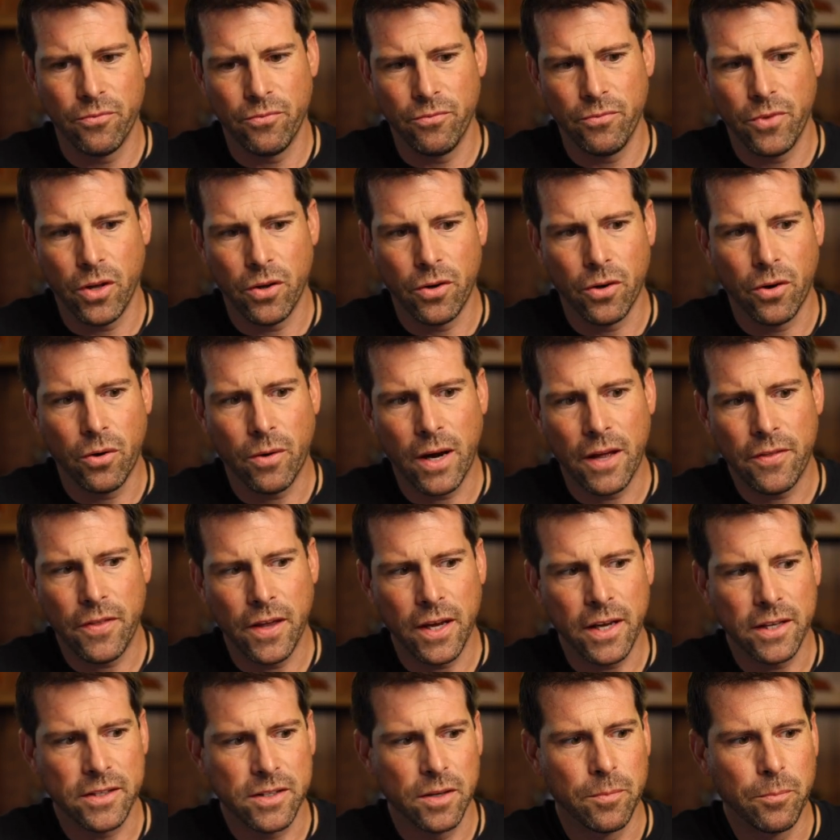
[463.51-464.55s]
you know, I
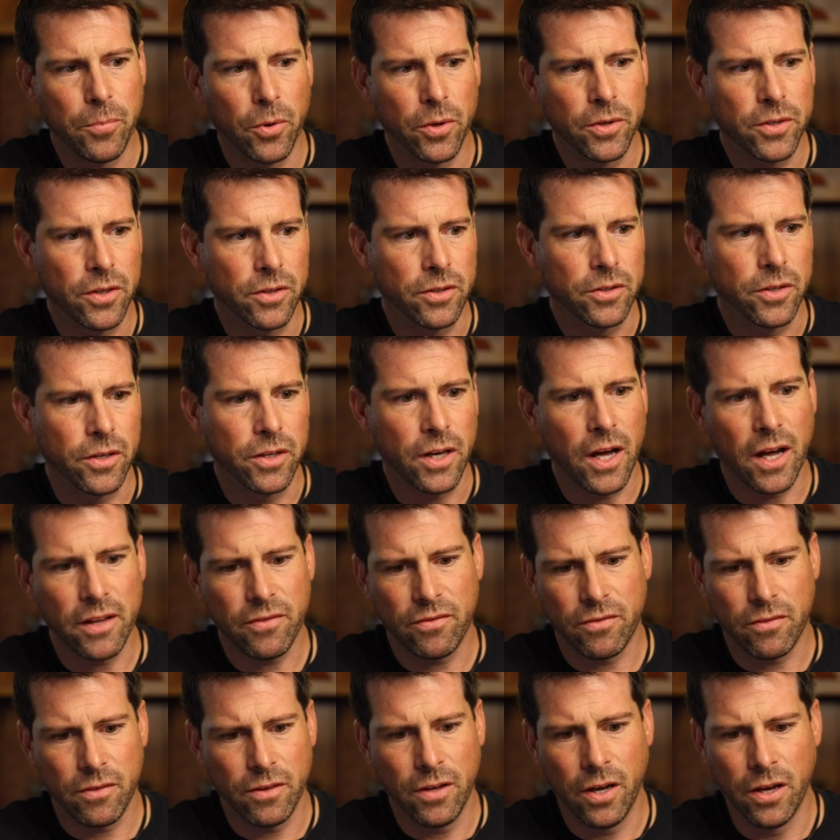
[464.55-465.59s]
think it's important to
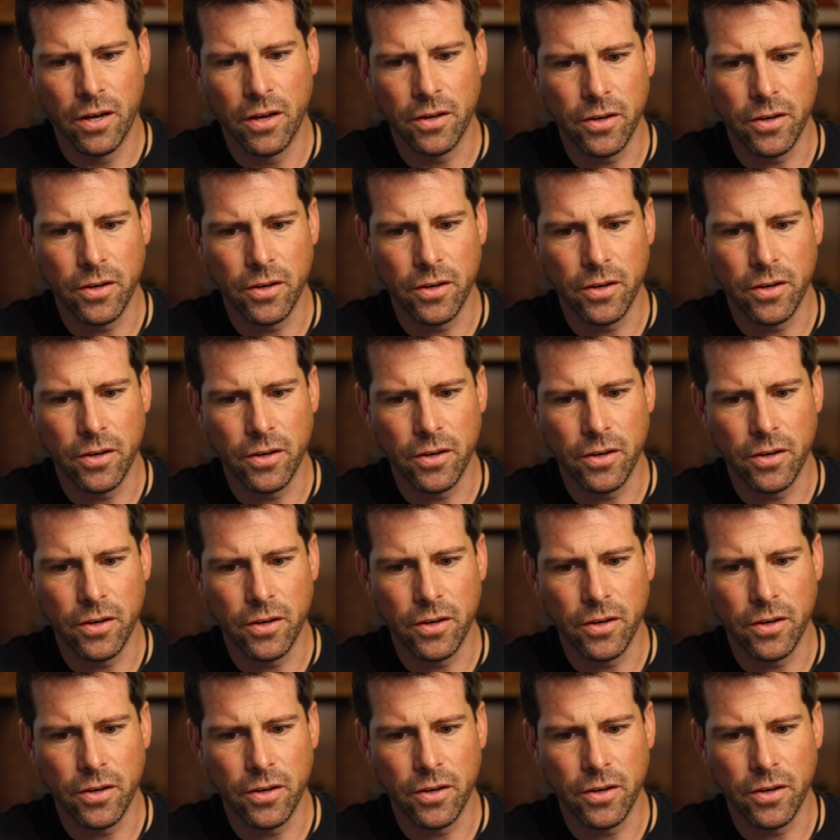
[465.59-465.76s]
not,